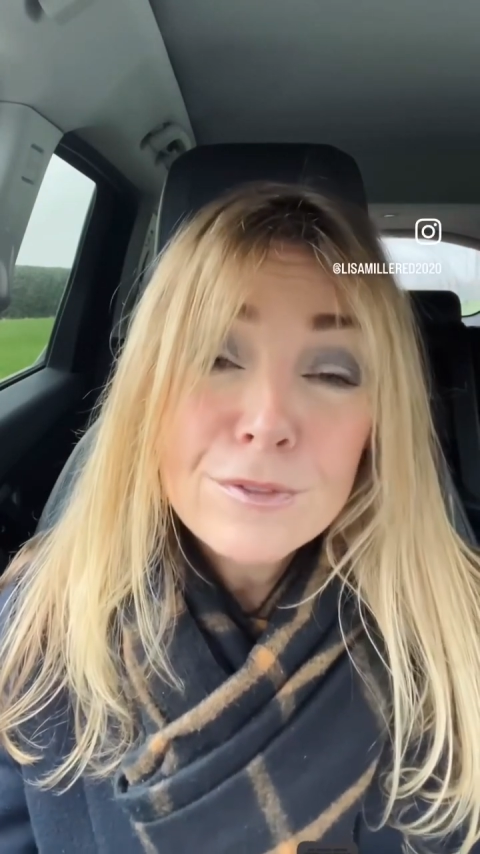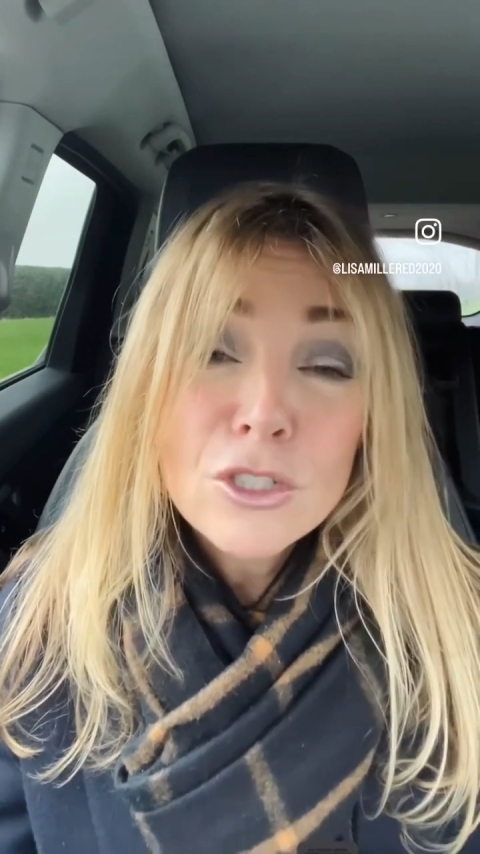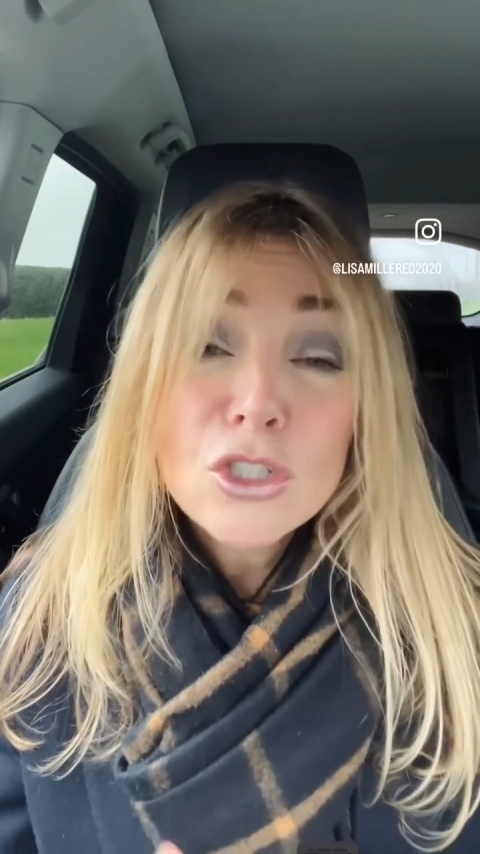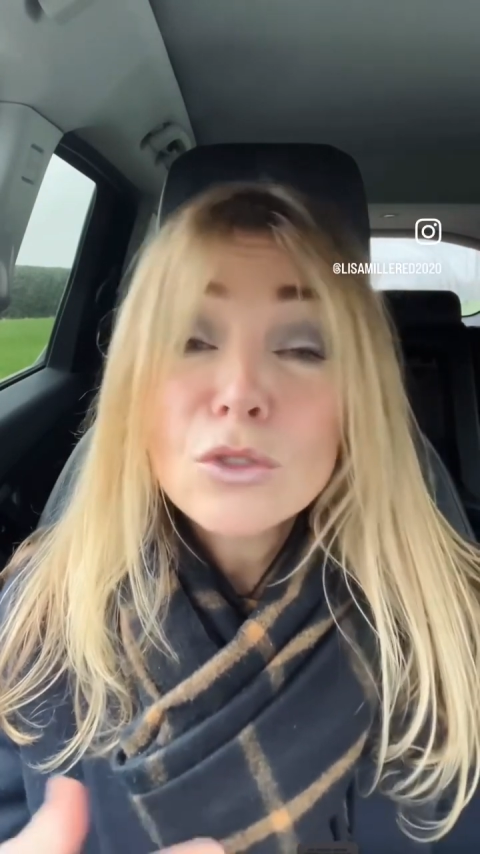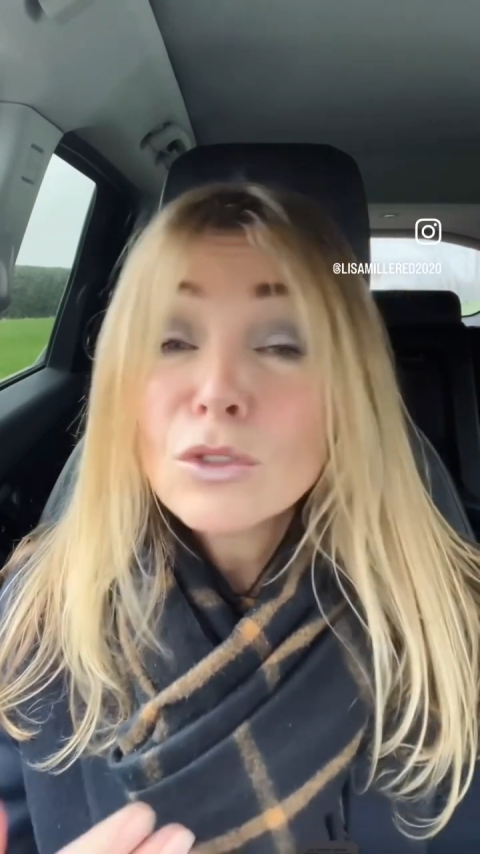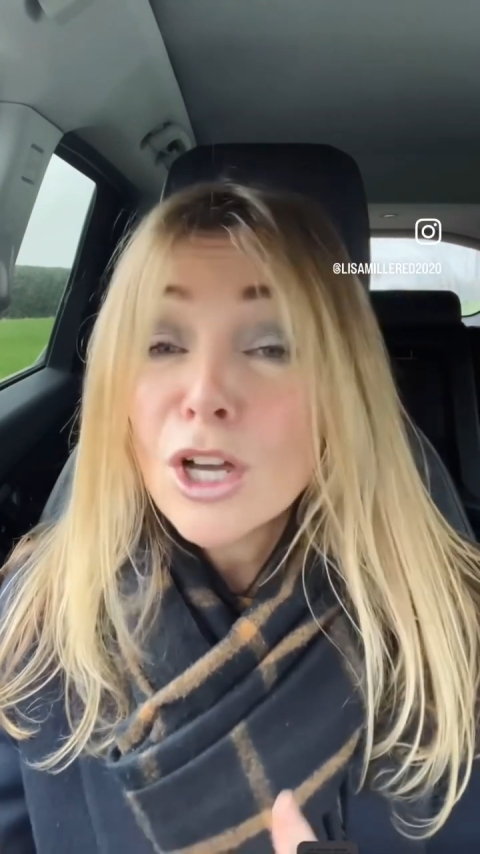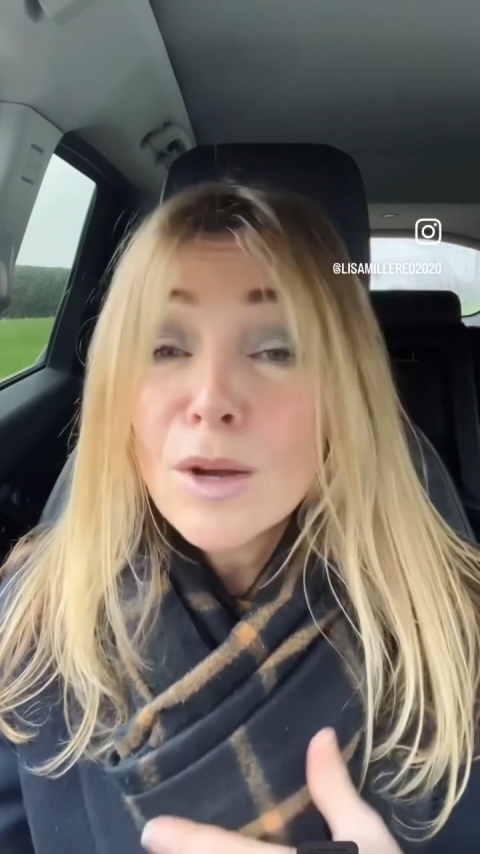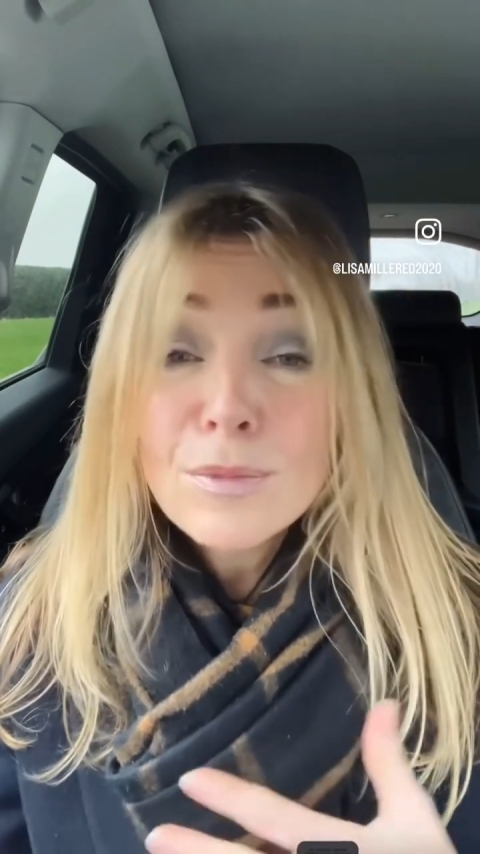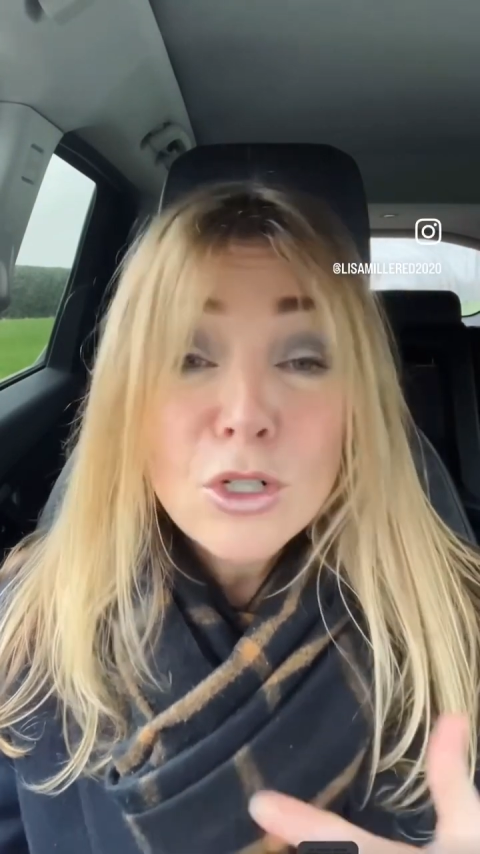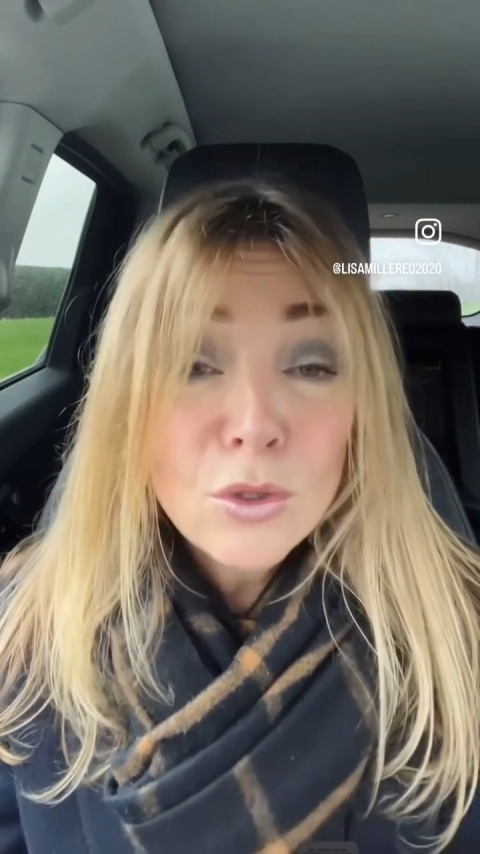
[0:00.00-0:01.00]
that you
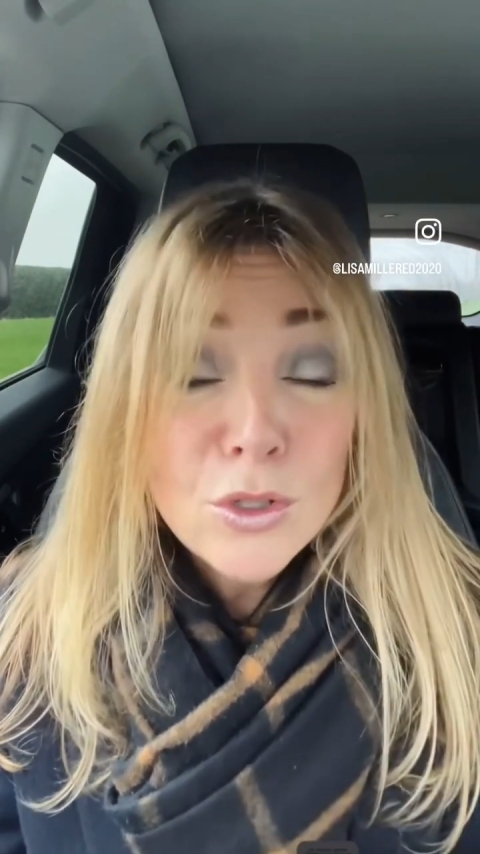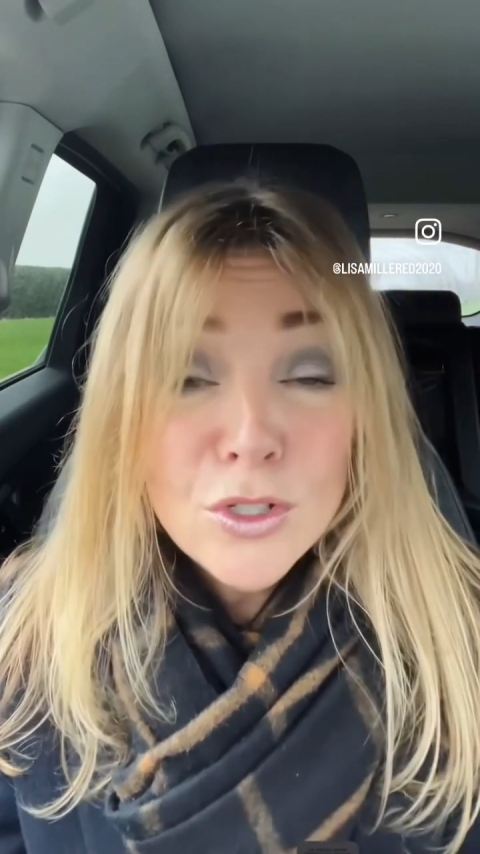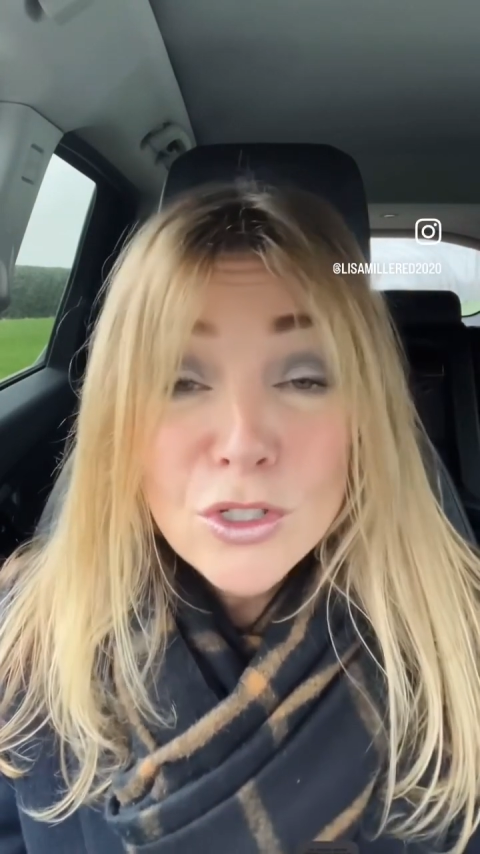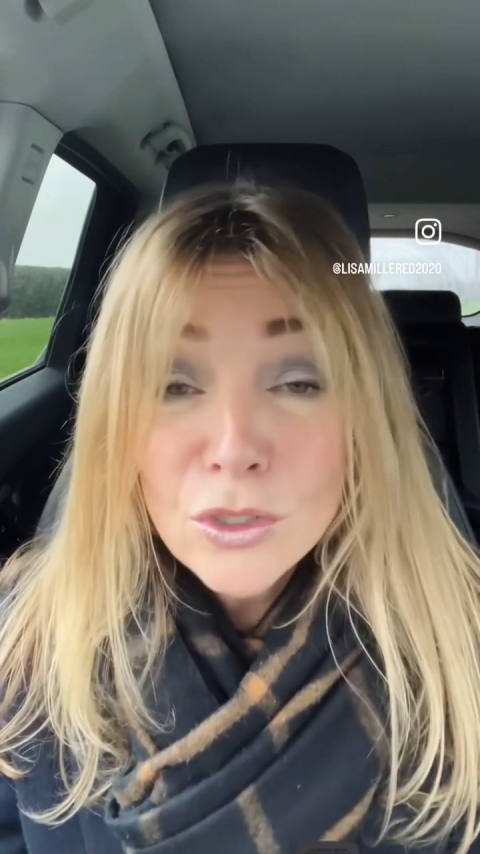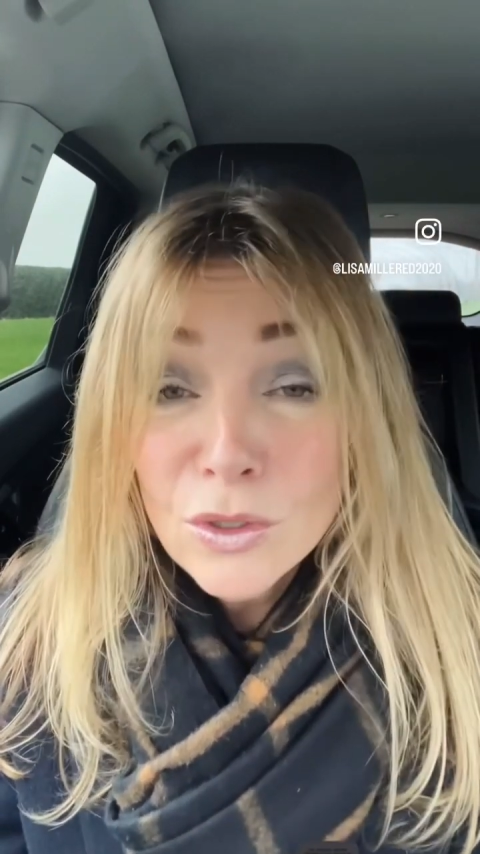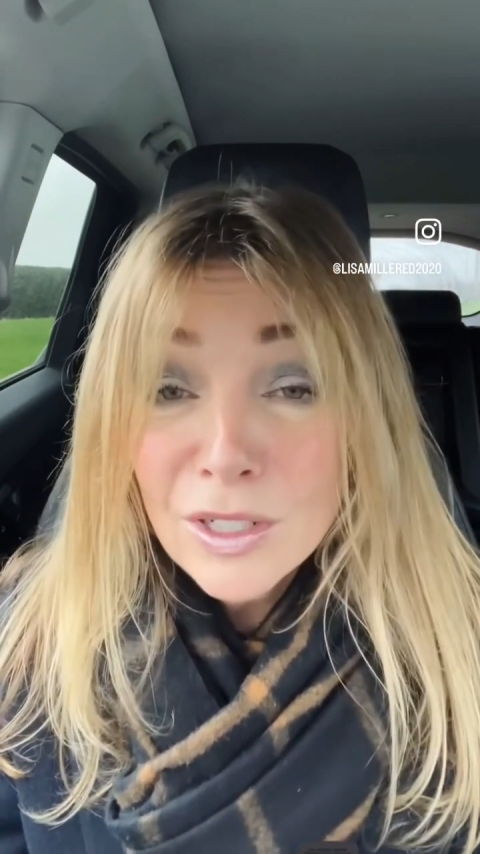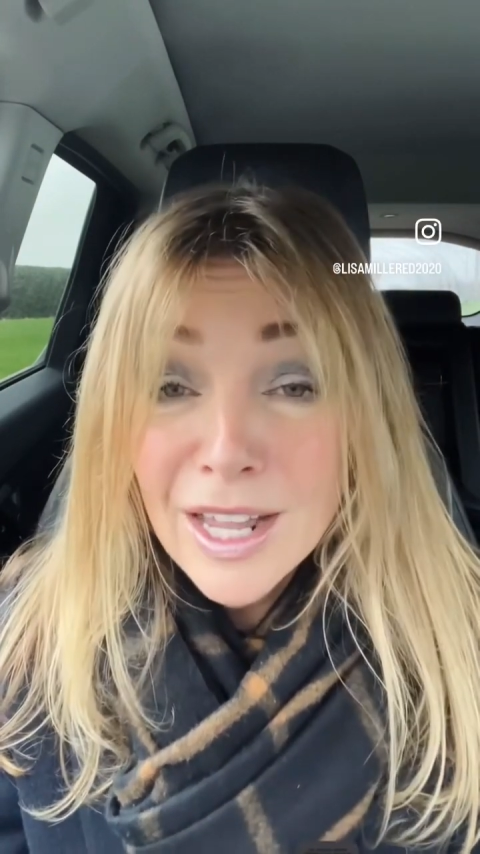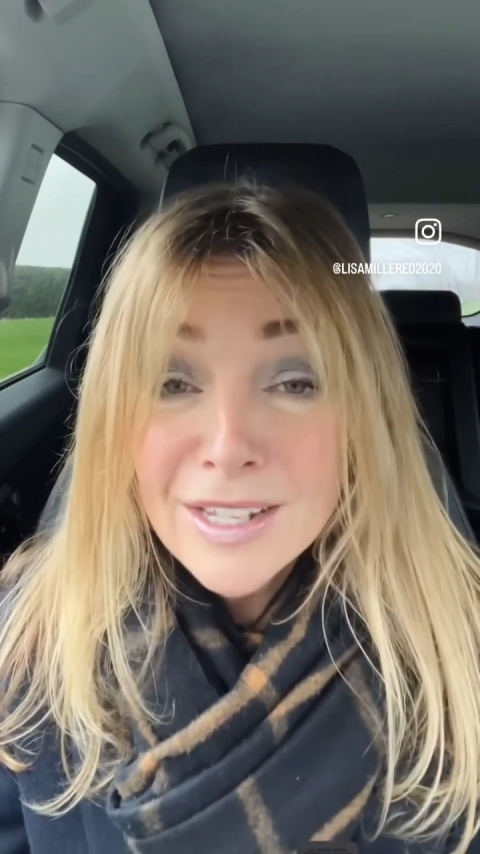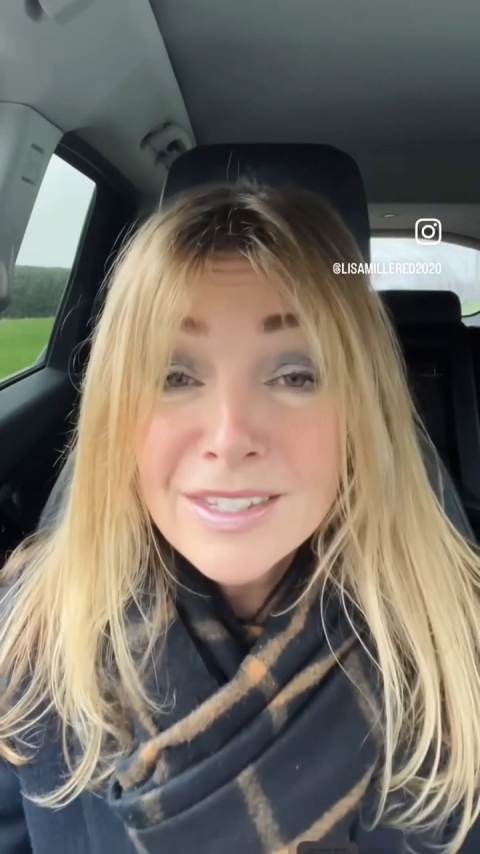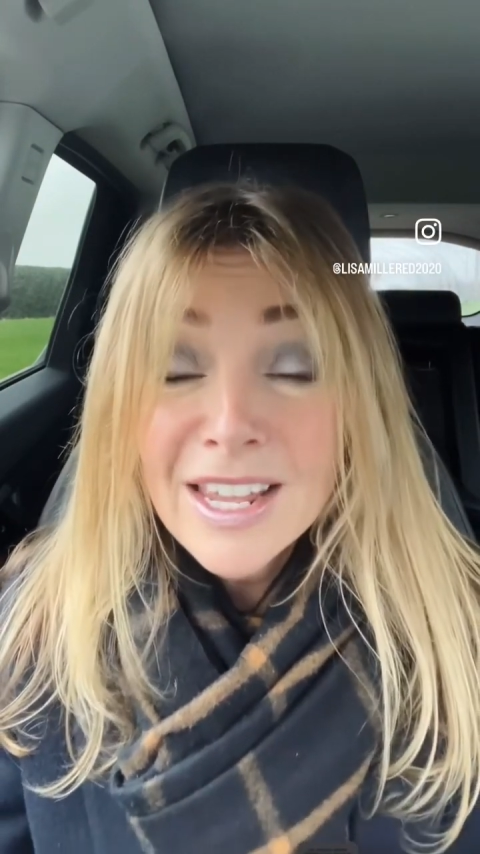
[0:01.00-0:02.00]
come across to your
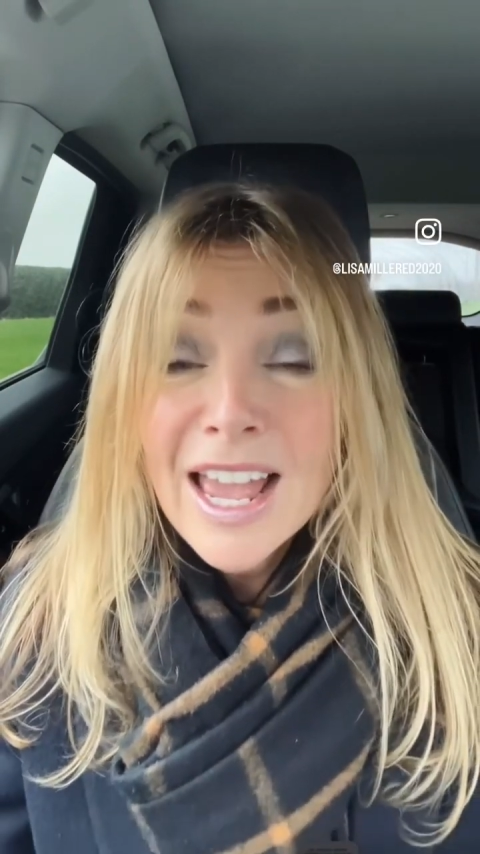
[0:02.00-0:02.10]
class